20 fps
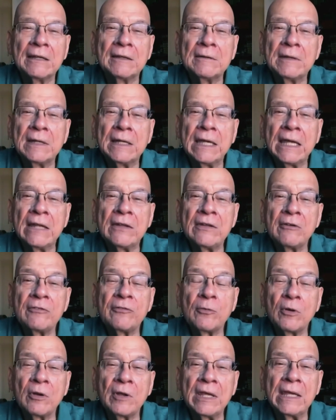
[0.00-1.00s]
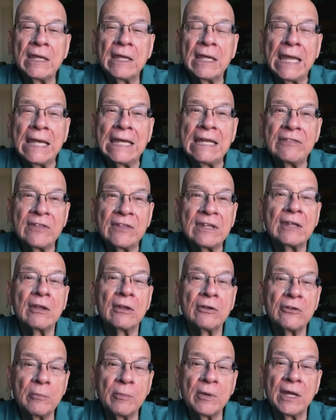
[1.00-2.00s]
and therefore
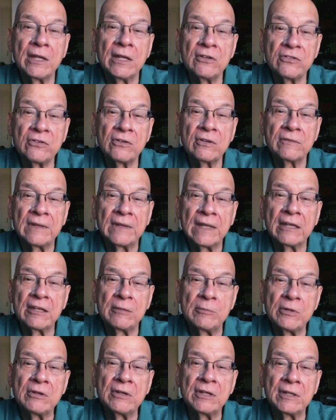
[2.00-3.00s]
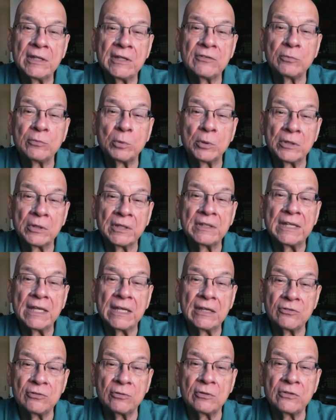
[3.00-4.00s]
anything that undermines that community is
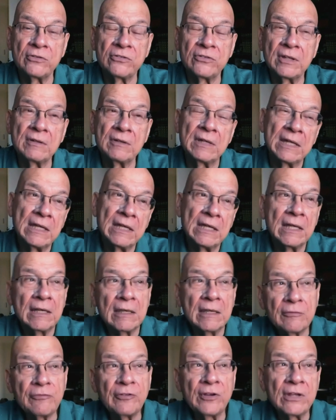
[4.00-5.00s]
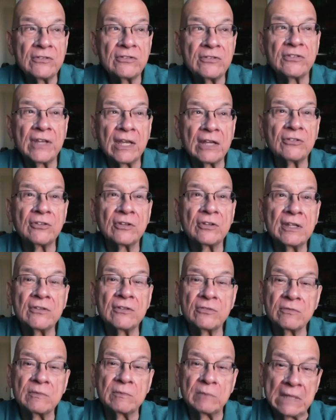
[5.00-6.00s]
really dangerous. And Francis
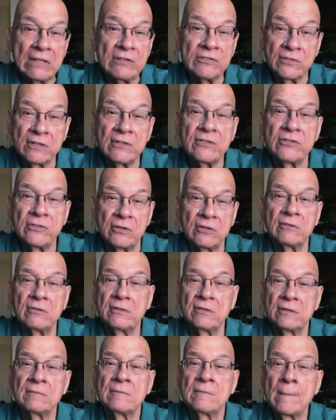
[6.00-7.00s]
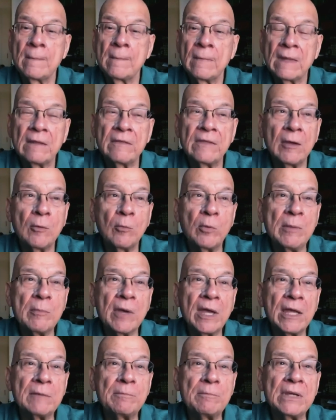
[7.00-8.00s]
actually is concerned that
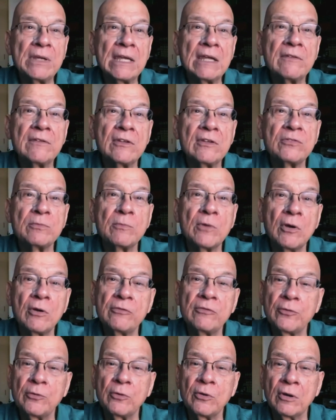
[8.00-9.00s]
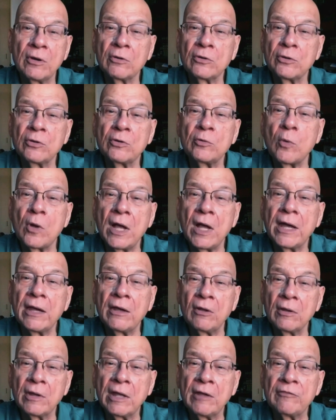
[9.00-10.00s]
we might be in this mode for a good
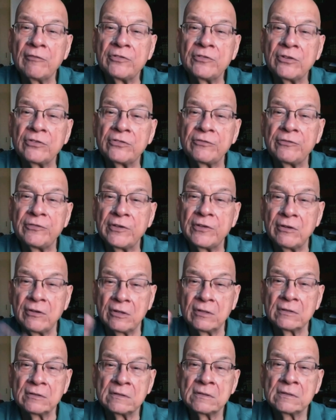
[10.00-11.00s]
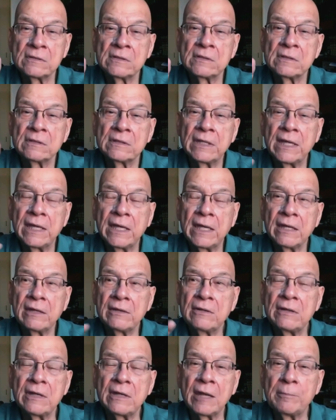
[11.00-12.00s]
while of just fear
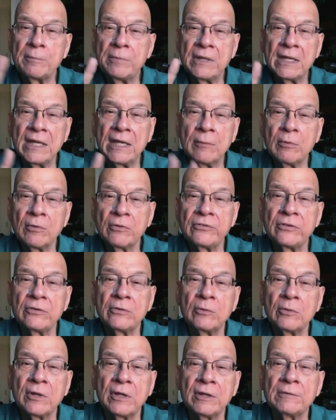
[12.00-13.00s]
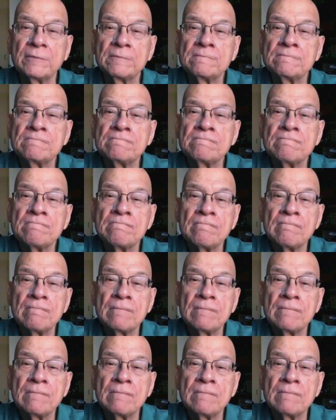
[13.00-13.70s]
and not being able to